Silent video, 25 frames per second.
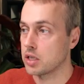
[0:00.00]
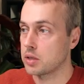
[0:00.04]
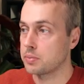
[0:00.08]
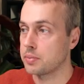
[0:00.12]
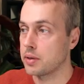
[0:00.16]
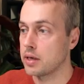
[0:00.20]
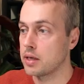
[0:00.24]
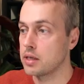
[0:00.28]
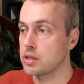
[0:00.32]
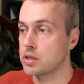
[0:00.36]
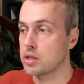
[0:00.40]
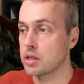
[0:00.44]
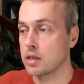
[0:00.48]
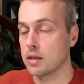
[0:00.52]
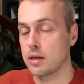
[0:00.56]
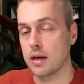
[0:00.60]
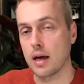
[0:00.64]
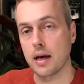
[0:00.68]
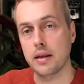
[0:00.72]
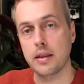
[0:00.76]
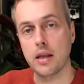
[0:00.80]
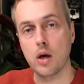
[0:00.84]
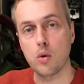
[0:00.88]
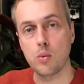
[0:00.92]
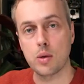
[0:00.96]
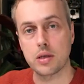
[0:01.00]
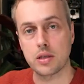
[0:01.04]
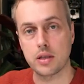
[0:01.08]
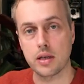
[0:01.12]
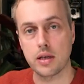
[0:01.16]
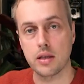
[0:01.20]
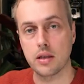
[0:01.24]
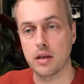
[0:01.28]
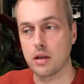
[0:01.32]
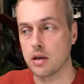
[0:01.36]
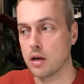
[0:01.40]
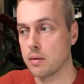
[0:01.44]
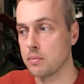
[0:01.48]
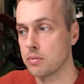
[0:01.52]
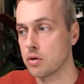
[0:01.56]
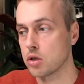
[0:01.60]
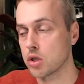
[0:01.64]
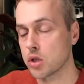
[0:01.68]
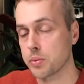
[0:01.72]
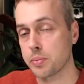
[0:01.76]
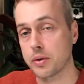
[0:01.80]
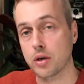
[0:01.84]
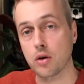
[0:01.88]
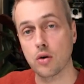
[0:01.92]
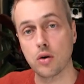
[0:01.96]
this page. And now we see the
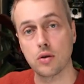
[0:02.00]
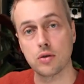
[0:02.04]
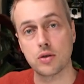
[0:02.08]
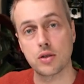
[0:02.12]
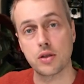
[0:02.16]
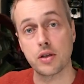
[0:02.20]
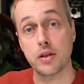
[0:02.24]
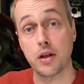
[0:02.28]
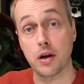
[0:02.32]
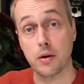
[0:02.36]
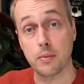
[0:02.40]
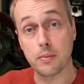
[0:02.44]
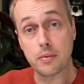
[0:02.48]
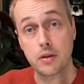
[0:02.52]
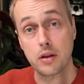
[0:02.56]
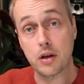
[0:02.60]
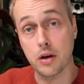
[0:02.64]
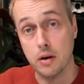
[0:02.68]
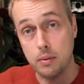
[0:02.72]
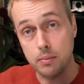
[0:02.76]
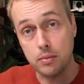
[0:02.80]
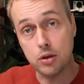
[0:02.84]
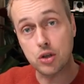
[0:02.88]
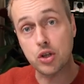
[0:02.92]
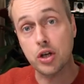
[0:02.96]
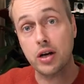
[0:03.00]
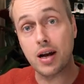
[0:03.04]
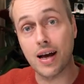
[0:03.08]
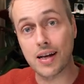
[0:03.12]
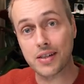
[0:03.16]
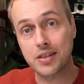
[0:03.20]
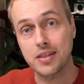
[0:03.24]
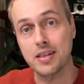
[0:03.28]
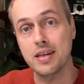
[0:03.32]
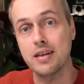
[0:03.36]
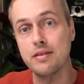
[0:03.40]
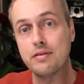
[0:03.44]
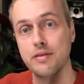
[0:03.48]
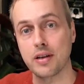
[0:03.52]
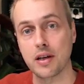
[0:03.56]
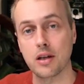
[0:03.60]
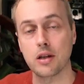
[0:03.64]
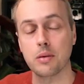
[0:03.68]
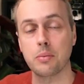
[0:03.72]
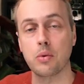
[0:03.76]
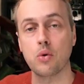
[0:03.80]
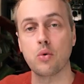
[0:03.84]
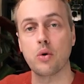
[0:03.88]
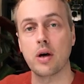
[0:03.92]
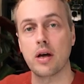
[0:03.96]
numbers because the, num the numbers are actually
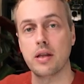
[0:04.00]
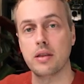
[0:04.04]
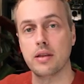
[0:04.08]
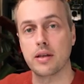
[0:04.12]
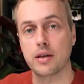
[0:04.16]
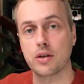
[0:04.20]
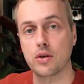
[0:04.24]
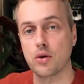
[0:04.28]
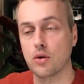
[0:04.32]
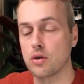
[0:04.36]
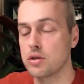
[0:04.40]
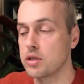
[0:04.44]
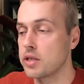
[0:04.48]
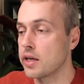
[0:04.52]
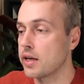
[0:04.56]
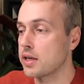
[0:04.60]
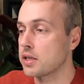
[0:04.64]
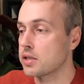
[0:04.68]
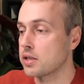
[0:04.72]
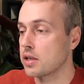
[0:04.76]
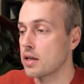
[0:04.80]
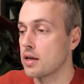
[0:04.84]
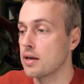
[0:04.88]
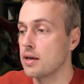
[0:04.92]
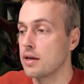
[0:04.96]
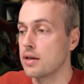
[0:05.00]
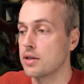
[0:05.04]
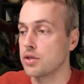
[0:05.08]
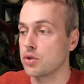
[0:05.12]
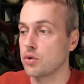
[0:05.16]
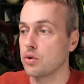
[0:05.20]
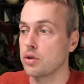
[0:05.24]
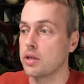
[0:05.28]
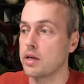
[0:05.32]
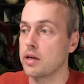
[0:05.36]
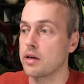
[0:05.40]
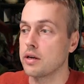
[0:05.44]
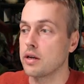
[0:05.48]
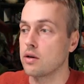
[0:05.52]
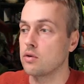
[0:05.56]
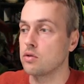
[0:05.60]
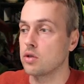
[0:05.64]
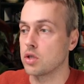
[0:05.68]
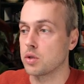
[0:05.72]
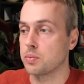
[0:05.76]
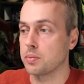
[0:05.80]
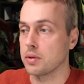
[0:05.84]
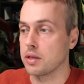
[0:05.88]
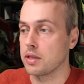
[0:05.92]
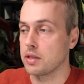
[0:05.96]
available in the context. So they are now
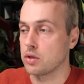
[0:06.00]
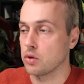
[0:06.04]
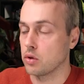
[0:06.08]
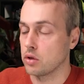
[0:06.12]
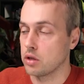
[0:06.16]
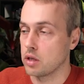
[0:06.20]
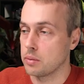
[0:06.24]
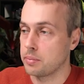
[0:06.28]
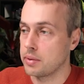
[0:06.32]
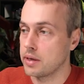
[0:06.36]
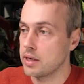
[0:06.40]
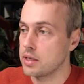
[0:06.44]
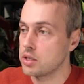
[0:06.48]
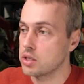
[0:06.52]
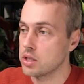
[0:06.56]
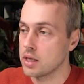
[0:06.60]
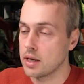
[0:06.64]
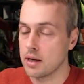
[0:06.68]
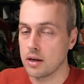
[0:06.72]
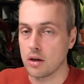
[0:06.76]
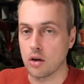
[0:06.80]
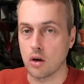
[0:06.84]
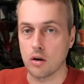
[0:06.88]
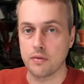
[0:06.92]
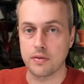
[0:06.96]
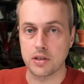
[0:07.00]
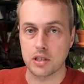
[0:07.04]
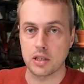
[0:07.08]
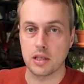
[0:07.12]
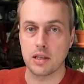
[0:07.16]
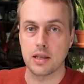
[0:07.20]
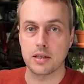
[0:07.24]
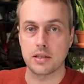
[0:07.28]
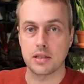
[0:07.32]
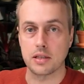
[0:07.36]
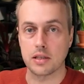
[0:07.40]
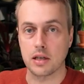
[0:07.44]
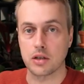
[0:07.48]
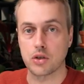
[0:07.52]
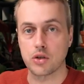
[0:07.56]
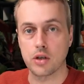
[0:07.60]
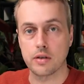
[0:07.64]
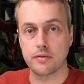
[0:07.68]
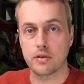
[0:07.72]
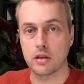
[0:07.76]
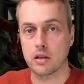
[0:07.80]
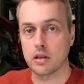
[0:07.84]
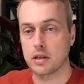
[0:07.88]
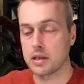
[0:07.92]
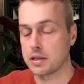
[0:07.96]
displayed on the page. Obviously this is a
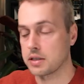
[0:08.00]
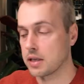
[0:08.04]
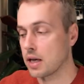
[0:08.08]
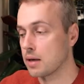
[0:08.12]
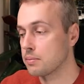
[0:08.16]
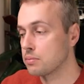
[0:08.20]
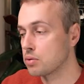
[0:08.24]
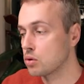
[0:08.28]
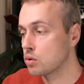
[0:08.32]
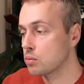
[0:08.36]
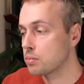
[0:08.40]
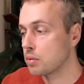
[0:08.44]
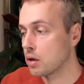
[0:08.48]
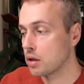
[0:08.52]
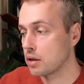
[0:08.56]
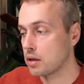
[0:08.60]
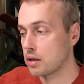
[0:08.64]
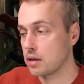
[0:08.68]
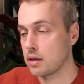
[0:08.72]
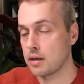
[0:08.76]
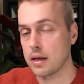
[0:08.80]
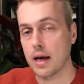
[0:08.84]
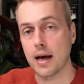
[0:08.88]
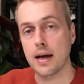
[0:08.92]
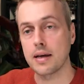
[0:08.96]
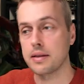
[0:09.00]
trivial example, but the